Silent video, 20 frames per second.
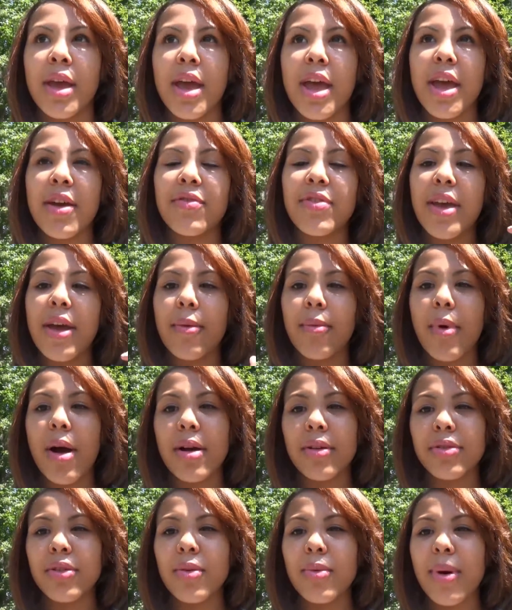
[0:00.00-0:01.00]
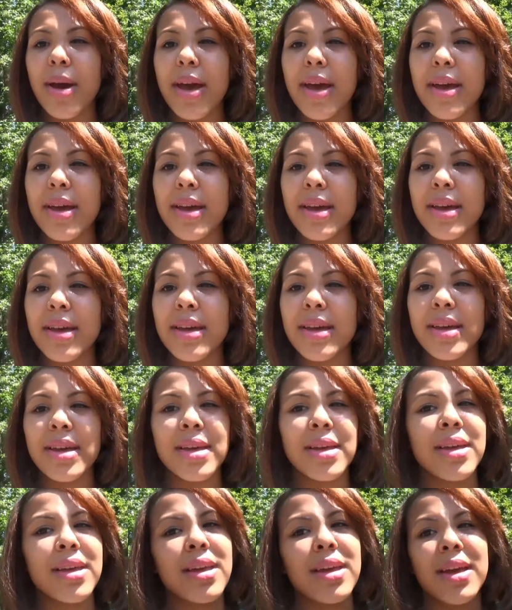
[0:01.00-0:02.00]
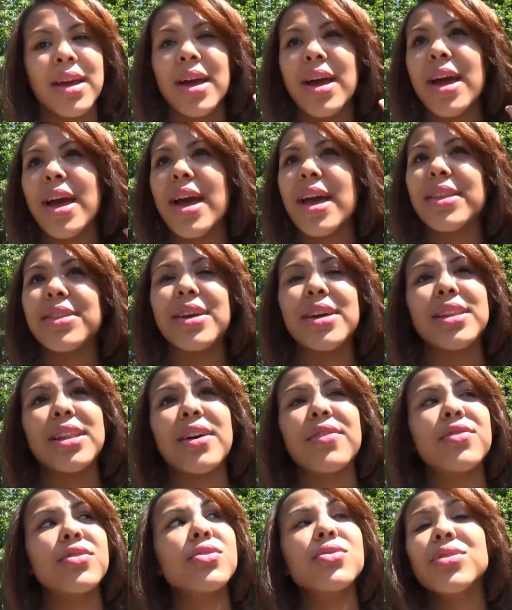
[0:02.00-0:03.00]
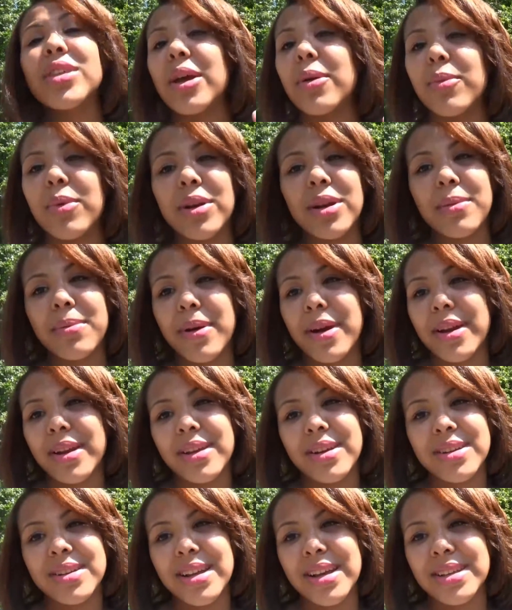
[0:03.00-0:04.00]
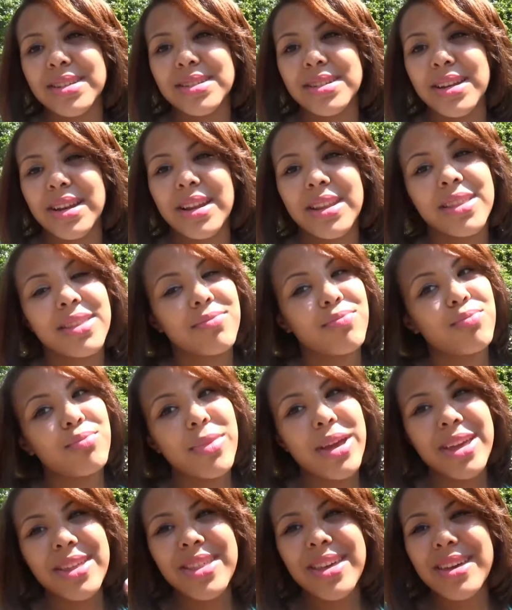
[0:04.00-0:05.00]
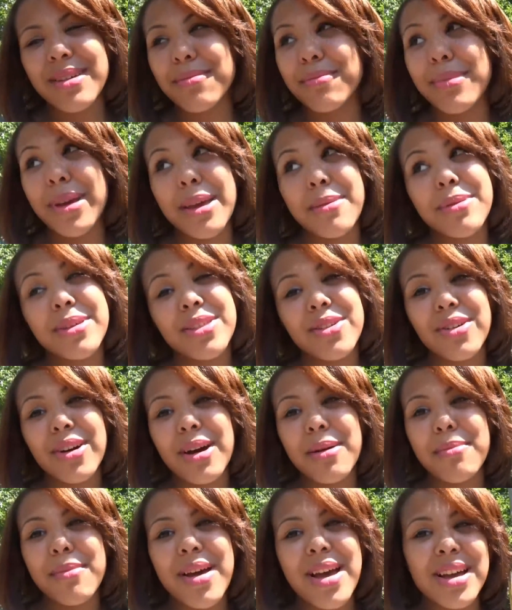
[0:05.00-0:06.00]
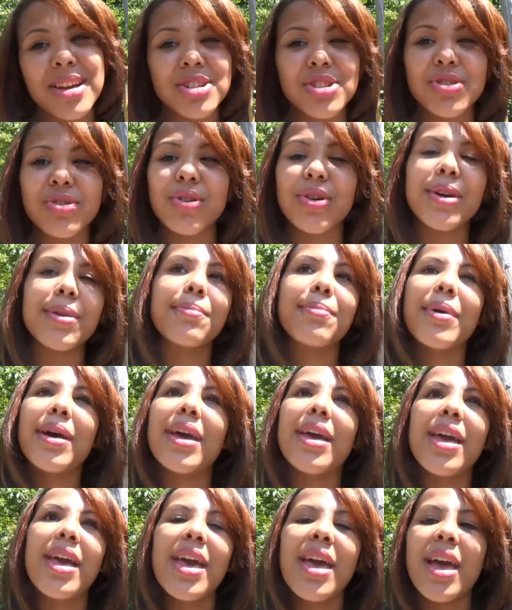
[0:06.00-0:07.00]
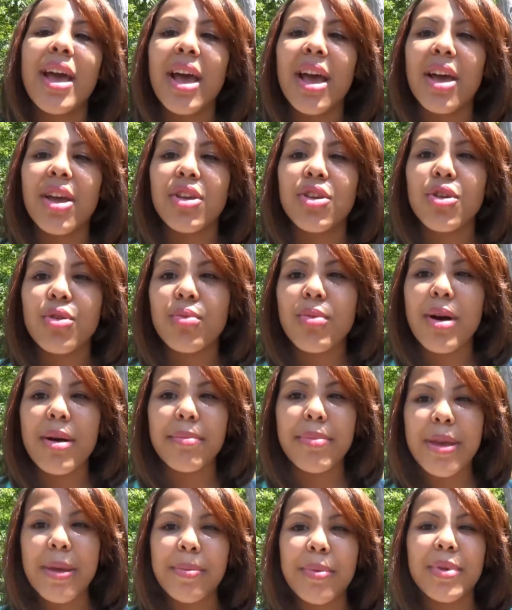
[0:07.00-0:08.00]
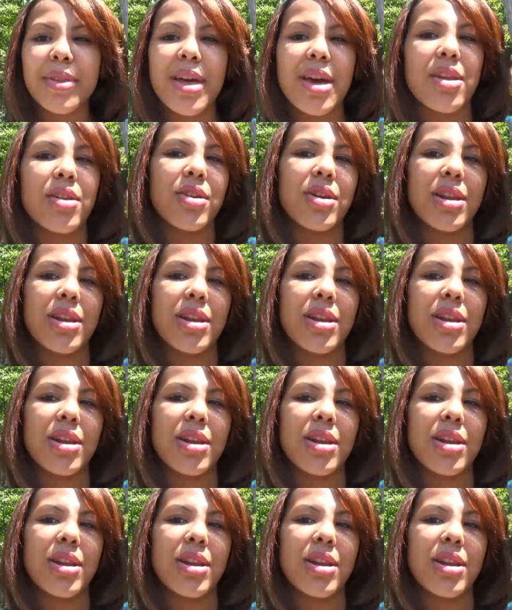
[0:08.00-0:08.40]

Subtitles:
if they walked away and they left you, they weren't a part of your destiny. Maybe they'll come back, sure, but you want people that are